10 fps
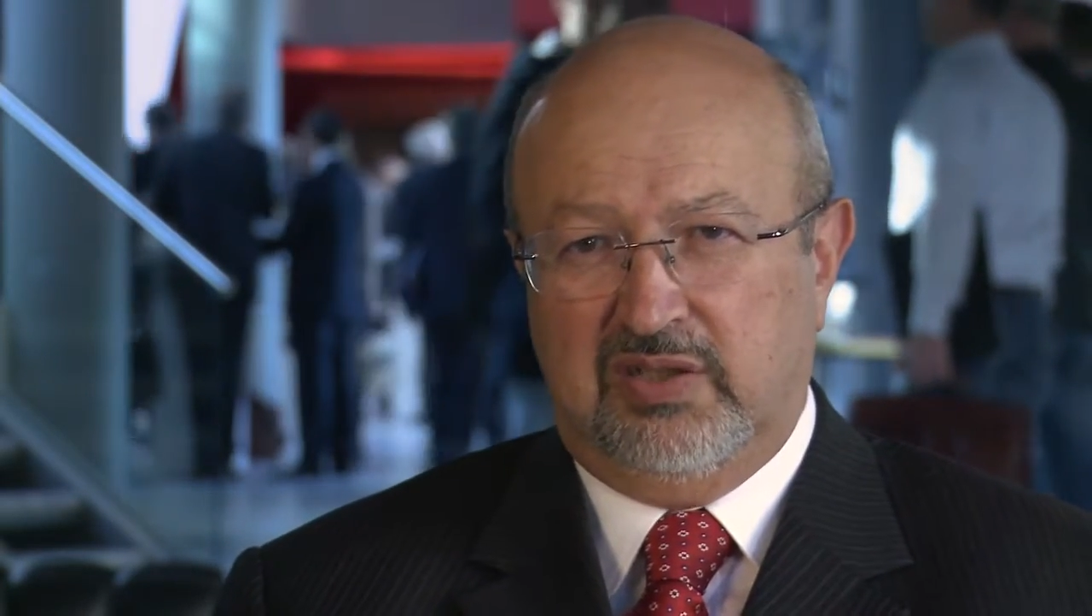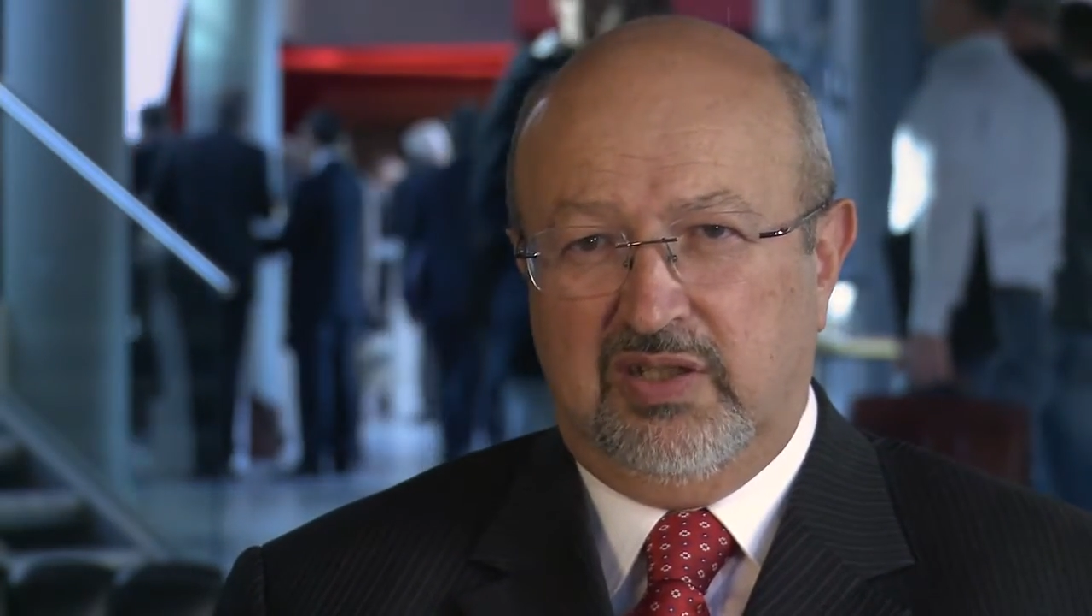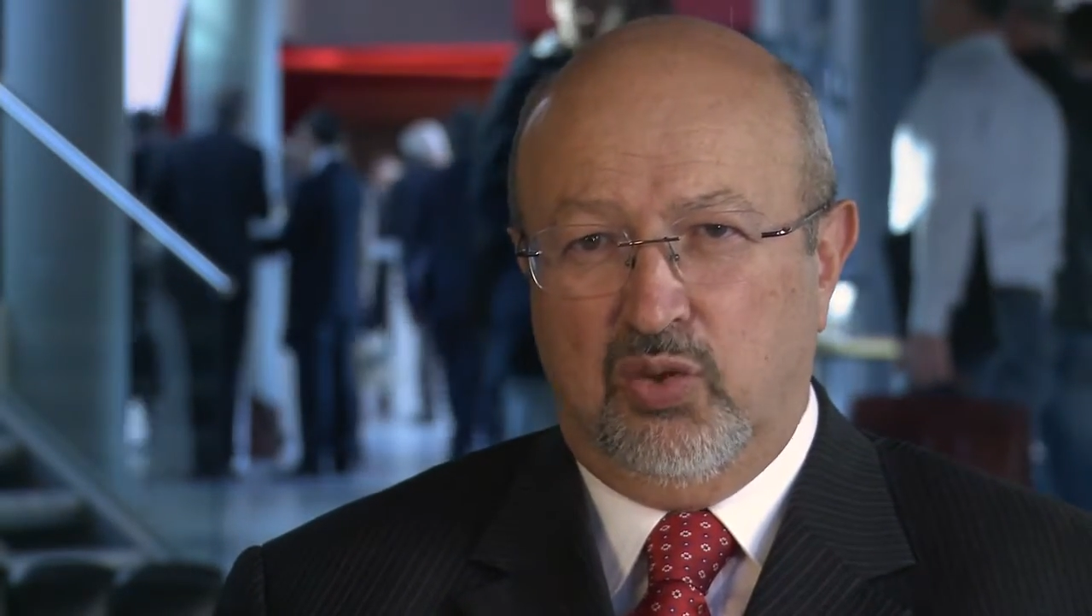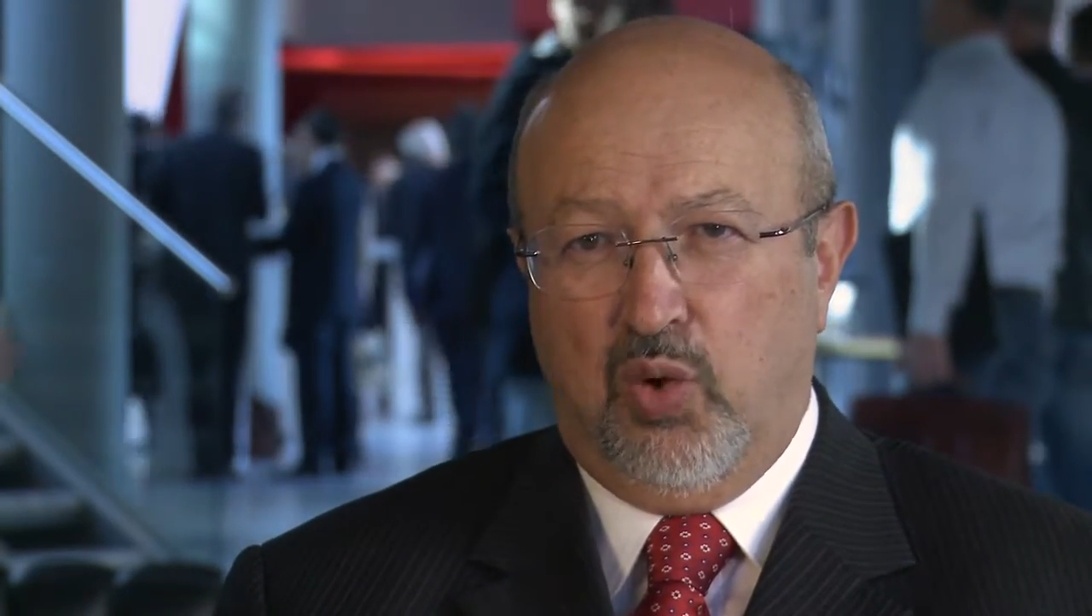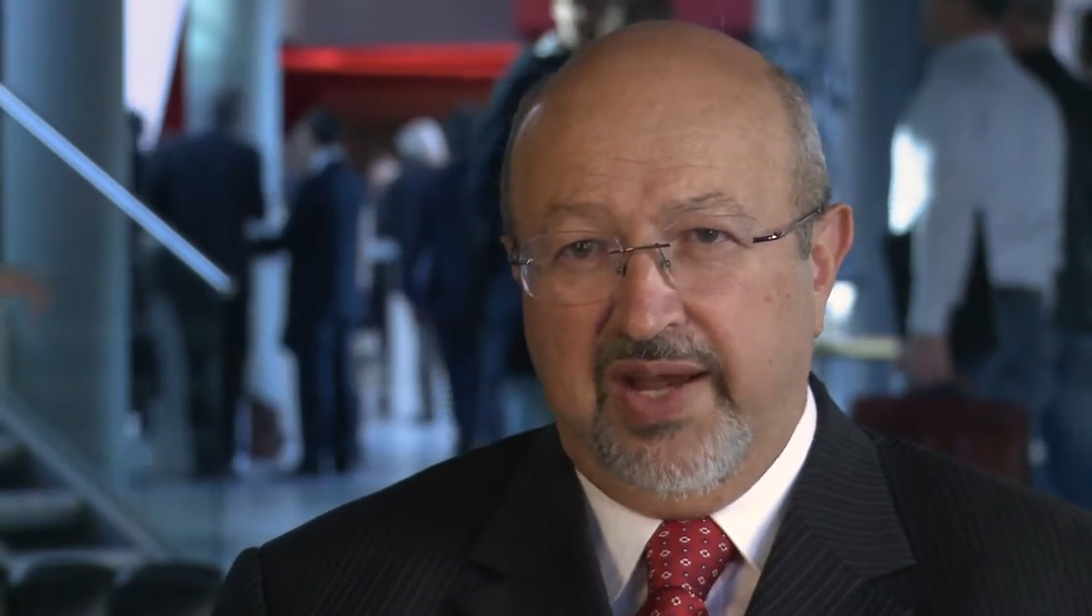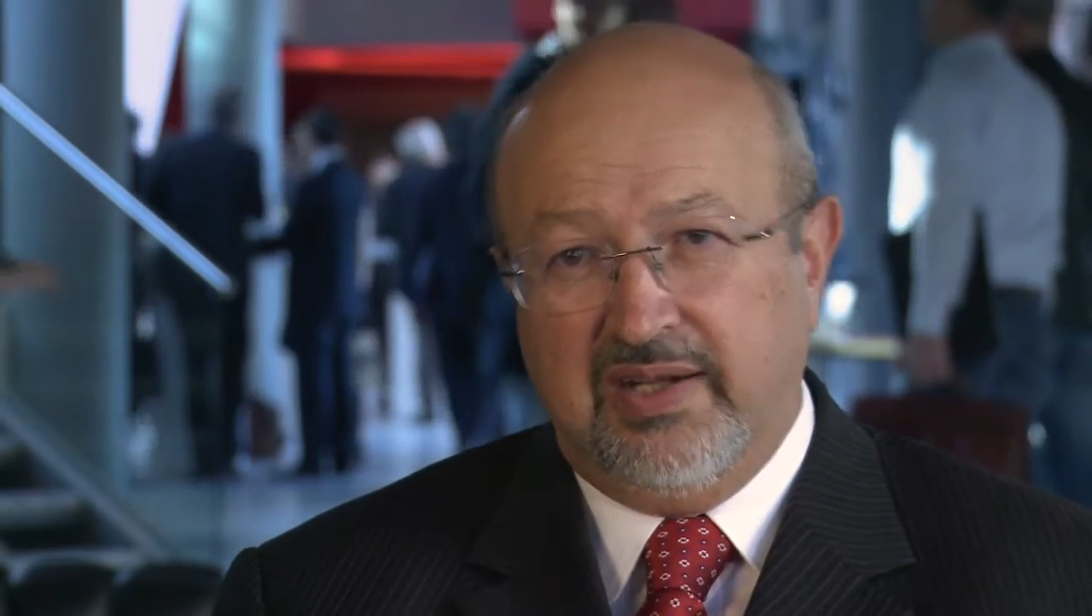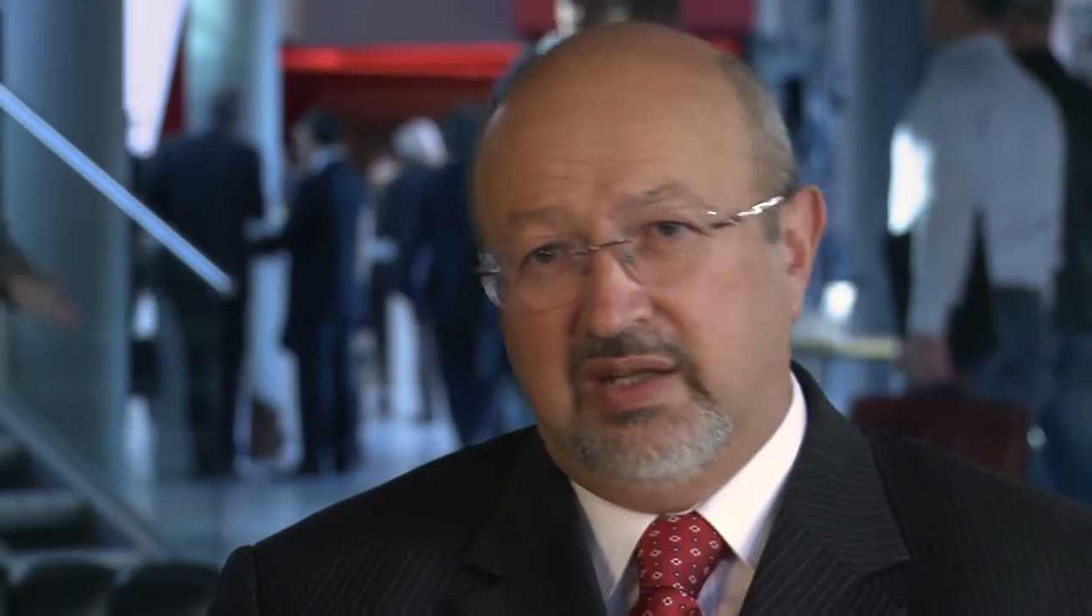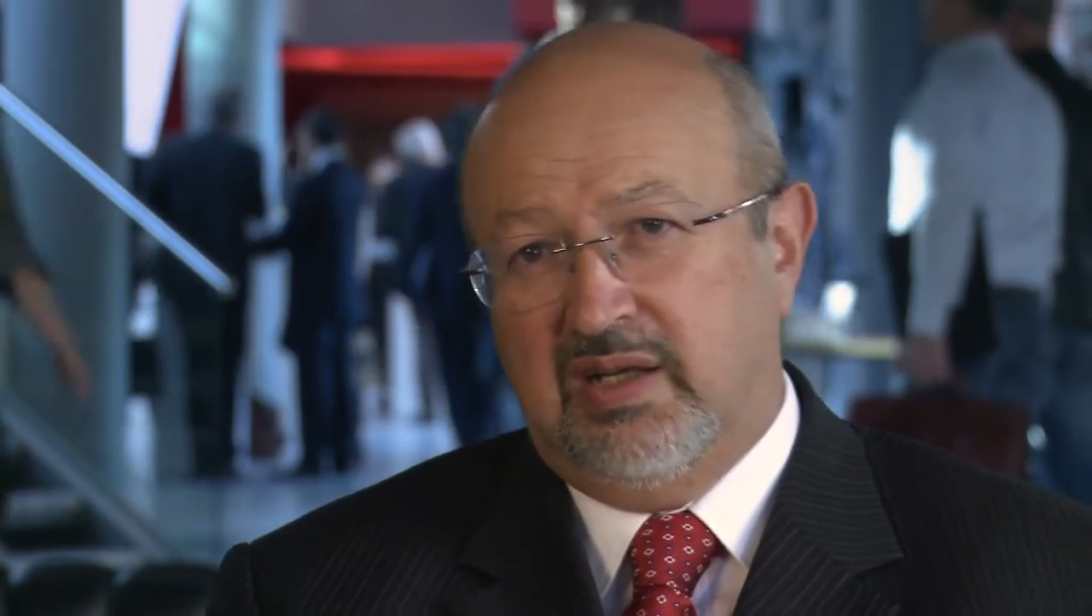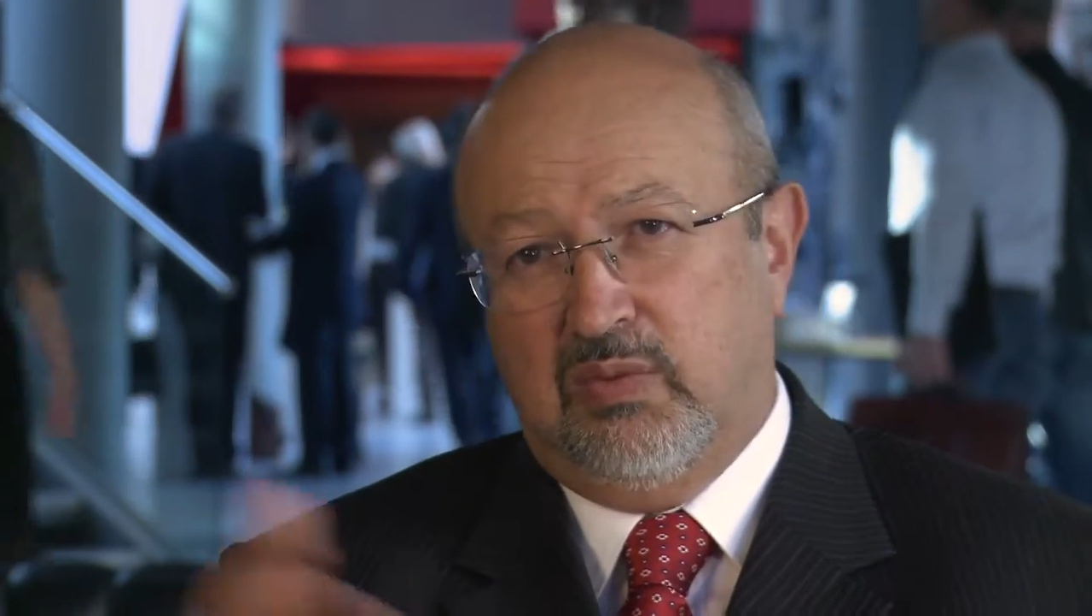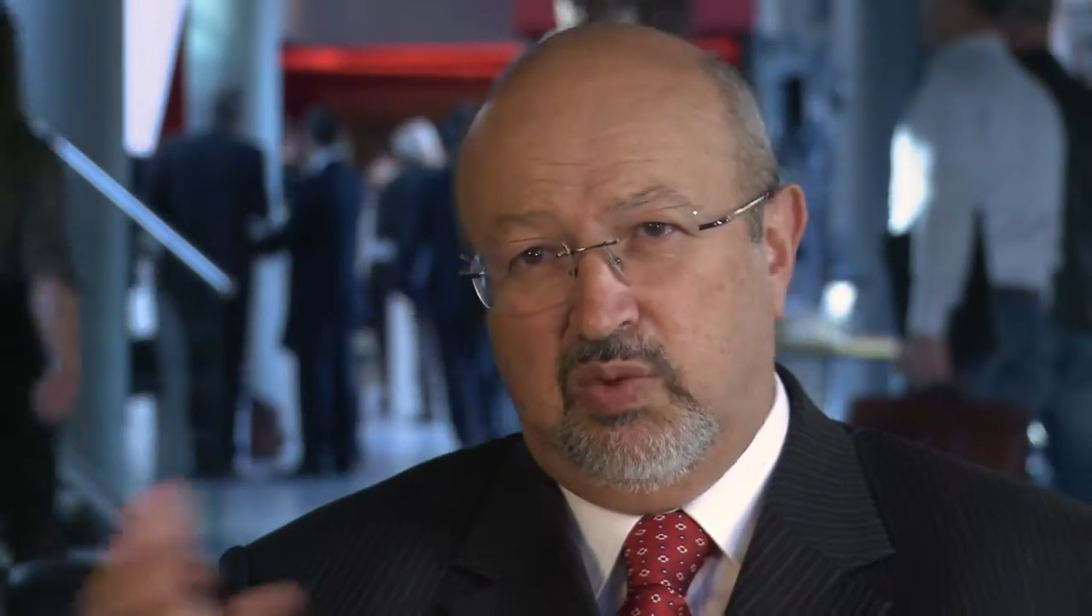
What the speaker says: the UN,